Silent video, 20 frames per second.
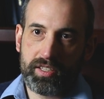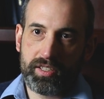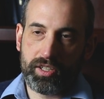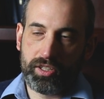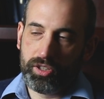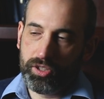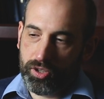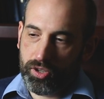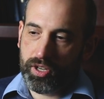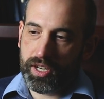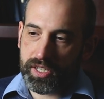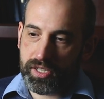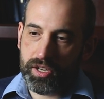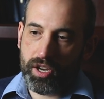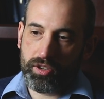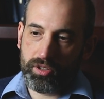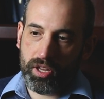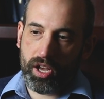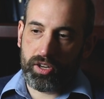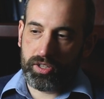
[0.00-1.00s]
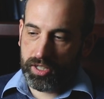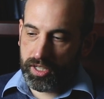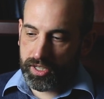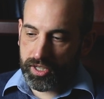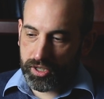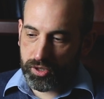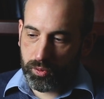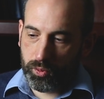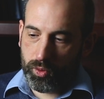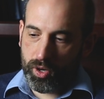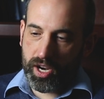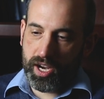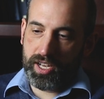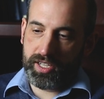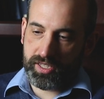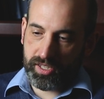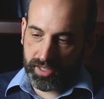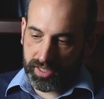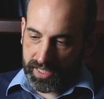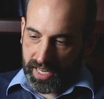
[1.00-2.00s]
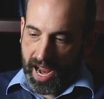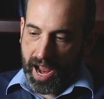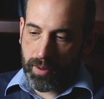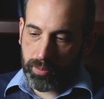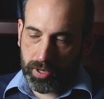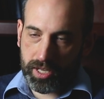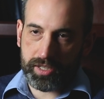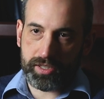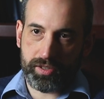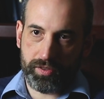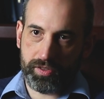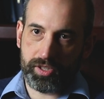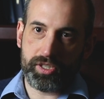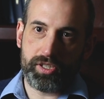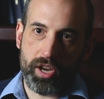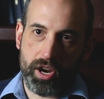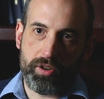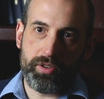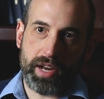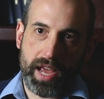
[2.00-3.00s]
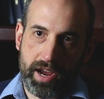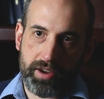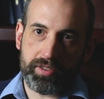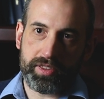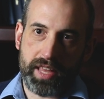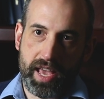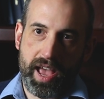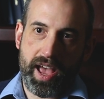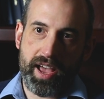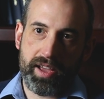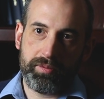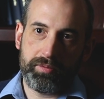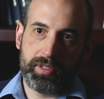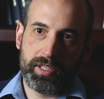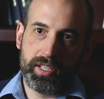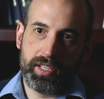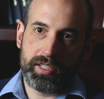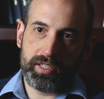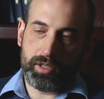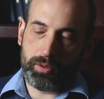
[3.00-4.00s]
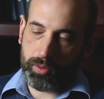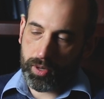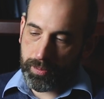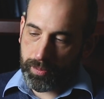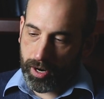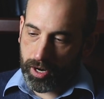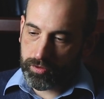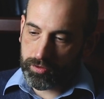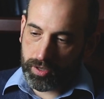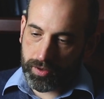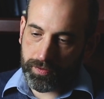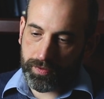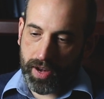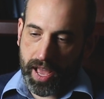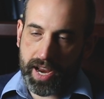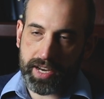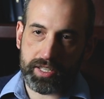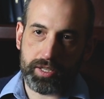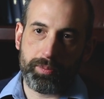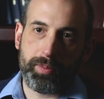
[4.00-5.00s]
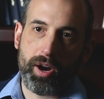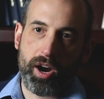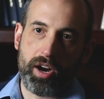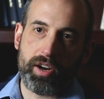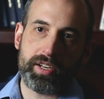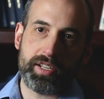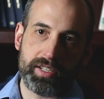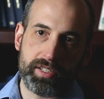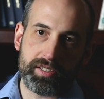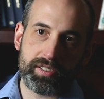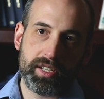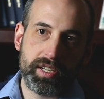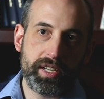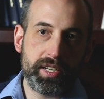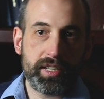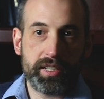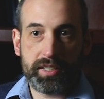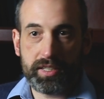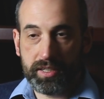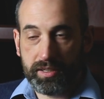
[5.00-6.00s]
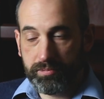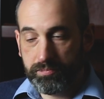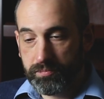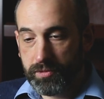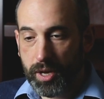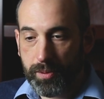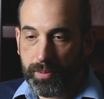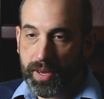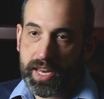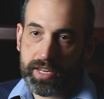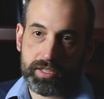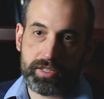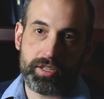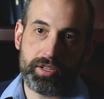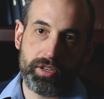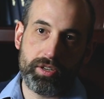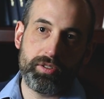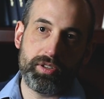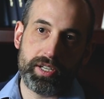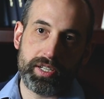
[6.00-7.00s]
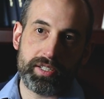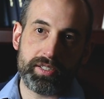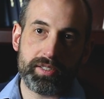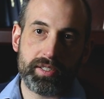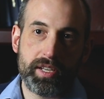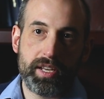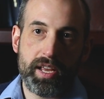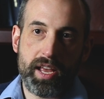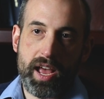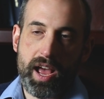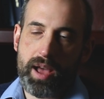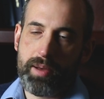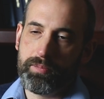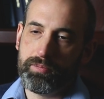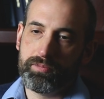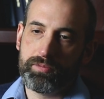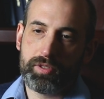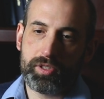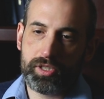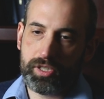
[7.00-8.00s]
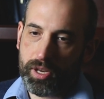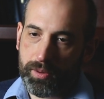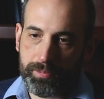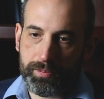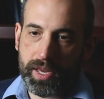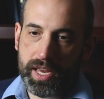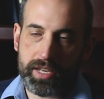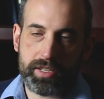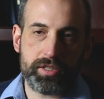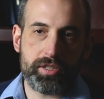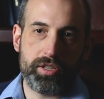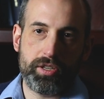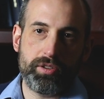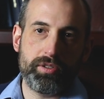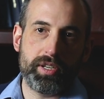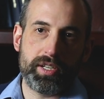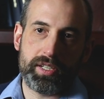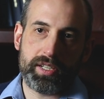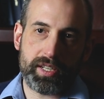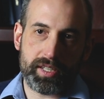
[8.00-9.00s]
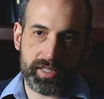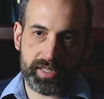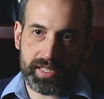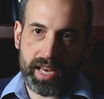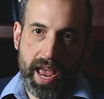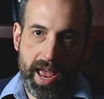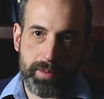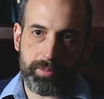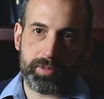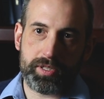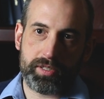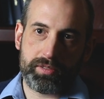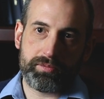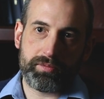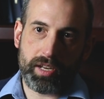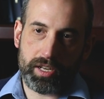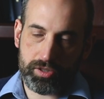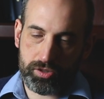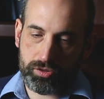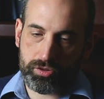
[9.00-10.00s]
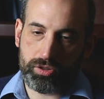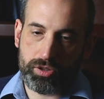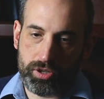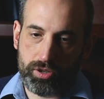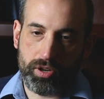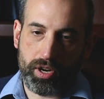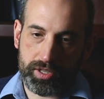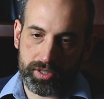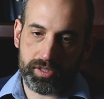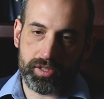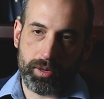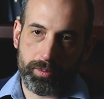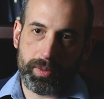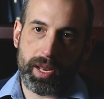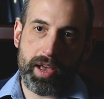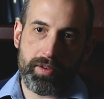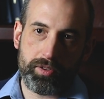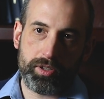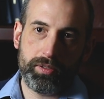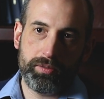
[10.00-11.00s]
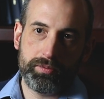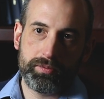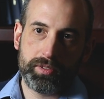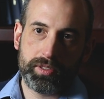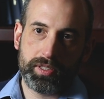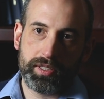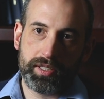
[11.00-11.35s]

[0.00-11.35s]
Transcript: The law is no longer just words on tablets of stone out there that we might reflect upon and commit to and submit to and accept as true on some level.